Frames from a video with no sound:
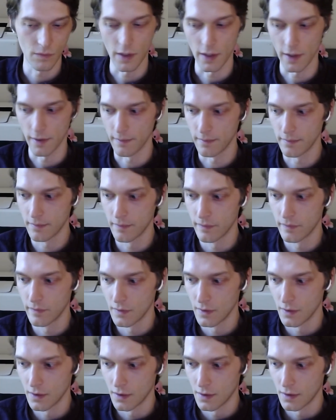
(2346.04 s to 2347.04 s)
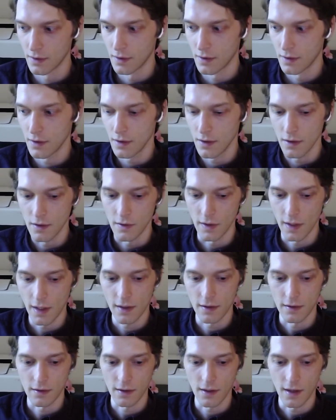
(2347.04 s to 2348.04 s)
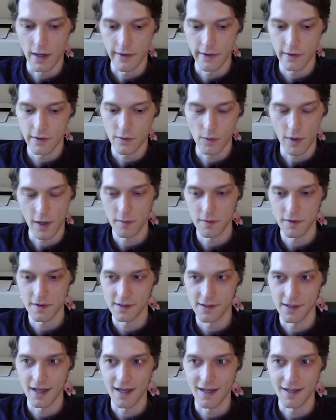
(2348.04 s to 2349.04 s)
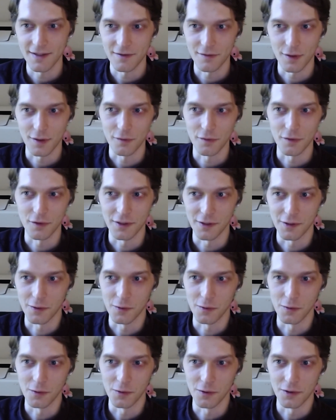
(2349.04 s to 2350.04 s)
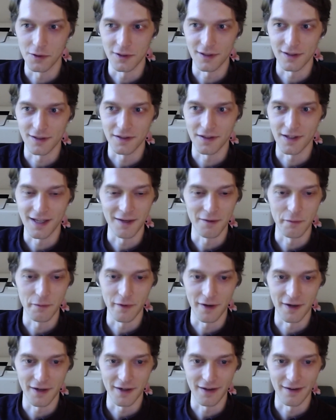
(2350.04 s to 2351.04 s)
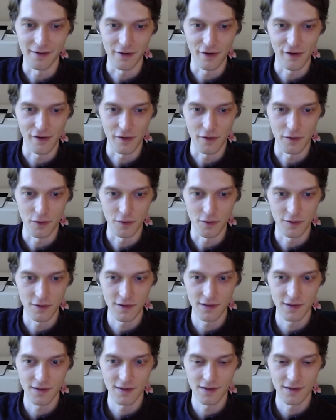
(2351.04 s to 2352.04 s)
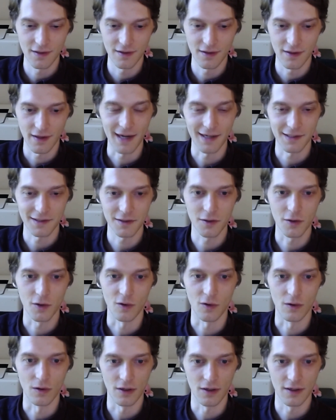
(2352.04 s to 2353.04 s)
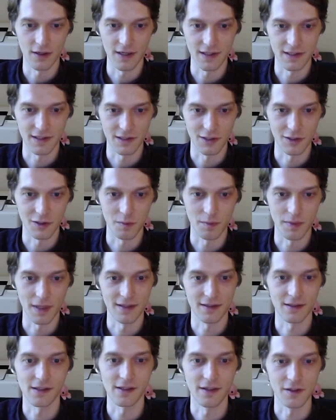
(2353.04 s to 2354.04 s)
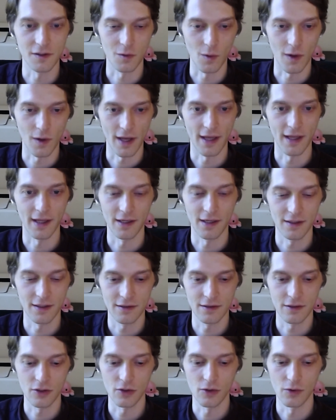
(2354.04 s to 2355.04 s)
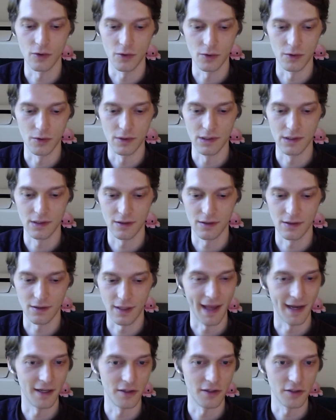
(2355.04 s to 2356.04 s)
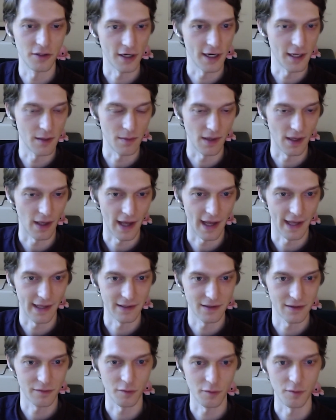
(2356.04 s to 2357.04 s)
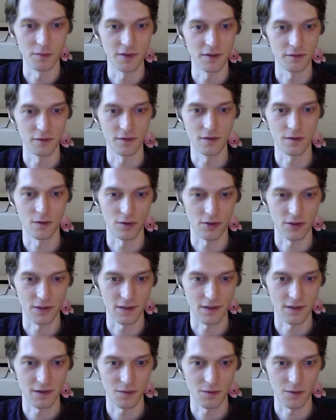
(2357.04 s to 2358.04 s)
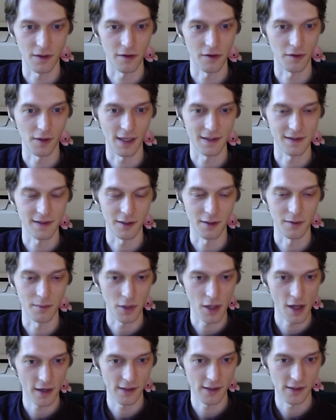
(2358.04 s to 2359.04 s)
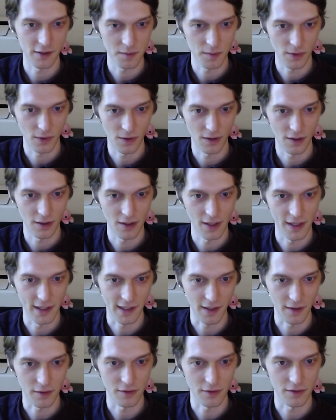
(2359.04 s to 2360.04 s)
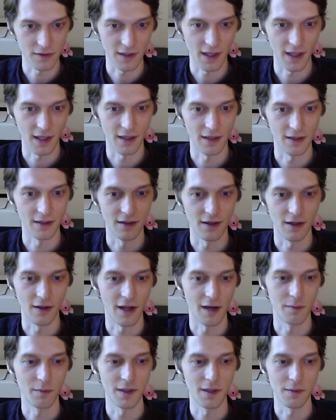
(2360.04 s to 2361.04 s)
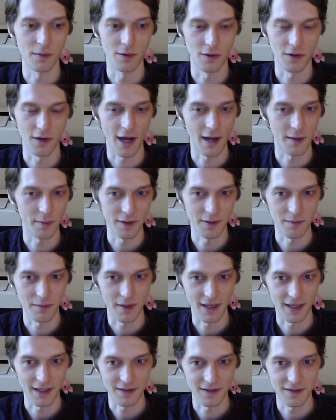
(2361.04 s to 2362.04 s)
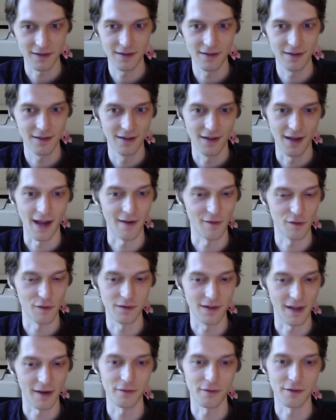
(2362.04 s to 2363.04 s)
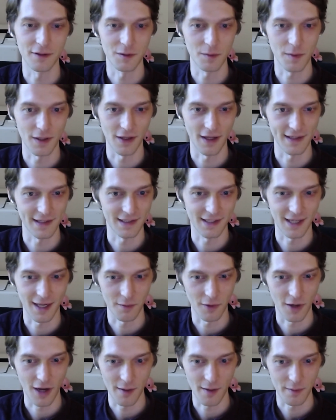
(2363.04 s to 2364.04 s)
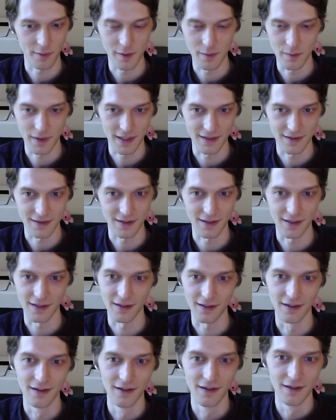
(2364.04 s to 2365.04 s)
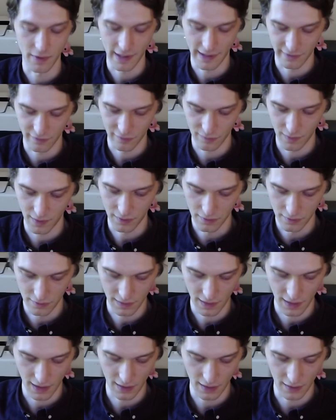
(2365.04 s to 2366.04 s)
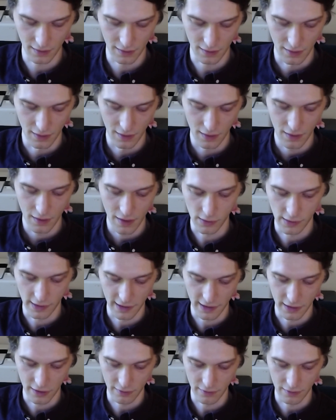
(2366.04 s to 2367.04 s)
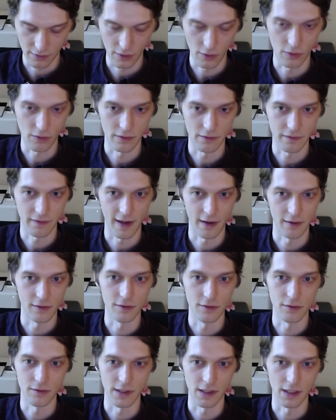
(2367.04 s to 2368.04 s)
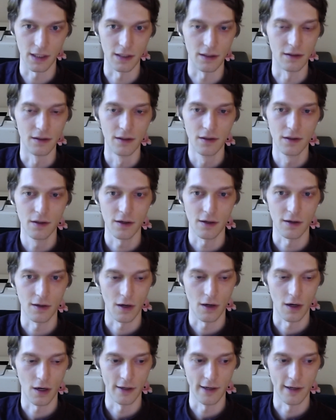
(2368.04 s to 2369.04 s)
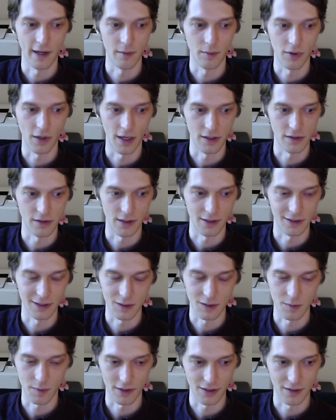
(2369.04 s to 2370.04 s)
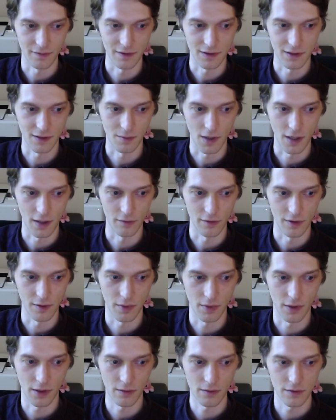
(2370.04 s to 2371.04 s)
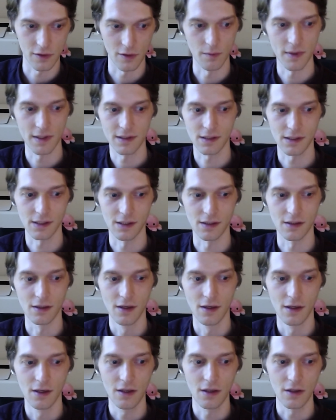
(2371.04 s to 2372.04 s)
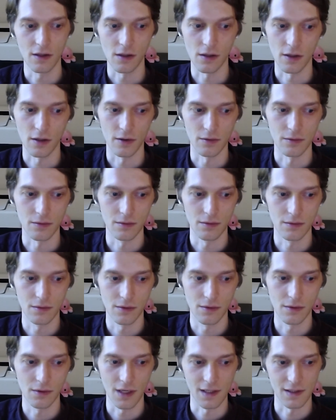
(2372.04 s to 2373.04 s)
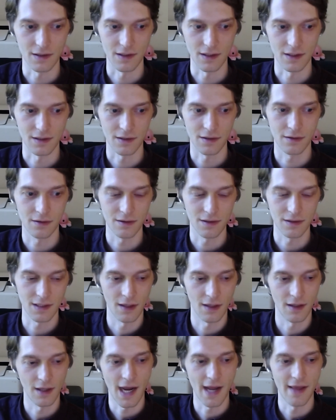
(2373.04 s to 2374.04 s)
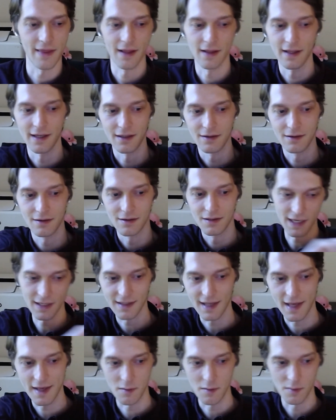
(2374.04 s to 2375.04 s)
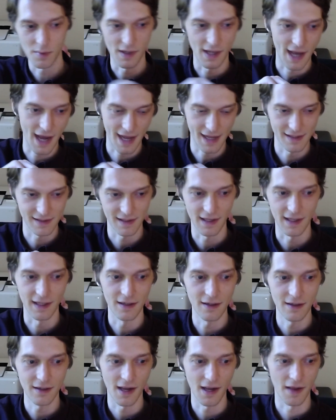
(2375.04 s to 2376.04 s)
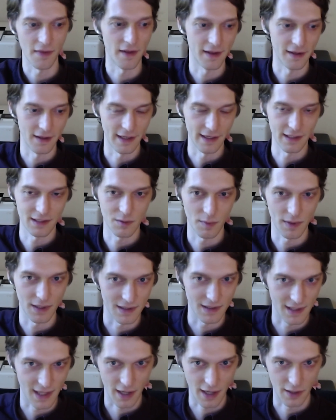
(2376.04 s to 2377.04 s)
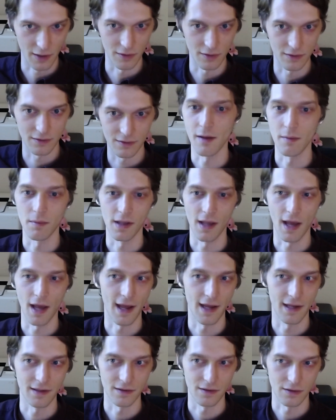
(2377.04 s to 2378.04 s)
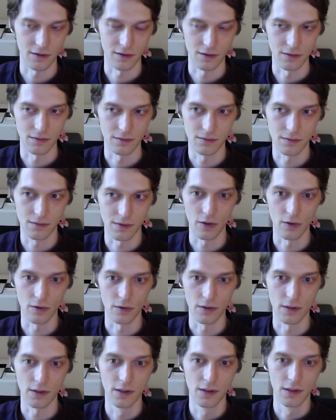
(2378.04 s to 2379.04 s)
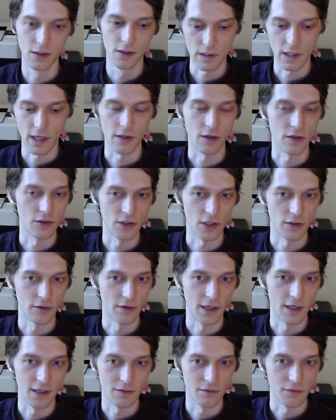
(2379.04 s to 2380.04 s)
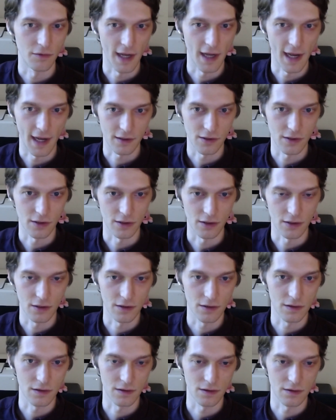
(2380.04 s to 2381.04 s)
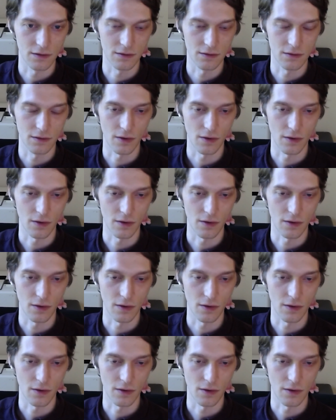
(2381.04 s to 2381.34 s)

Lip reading: Yeah. Yeah, I think the Wagmi CLI is like really cool and very underused. At its core, it's just basically this way to manage your ABIs from different sources, whether that's like a block explorer, like Etherscan. A lot of people copy and paste. I've definitely spent lots of time copy and pasting ABIs from Etherscan, or like your local Foundry or Hardhat project, especially if it's in a monorepo. So basically, you know, is this CLI that like takes ABIs in and then like spits out ABIs in code. So yeah, you can generate React hooks,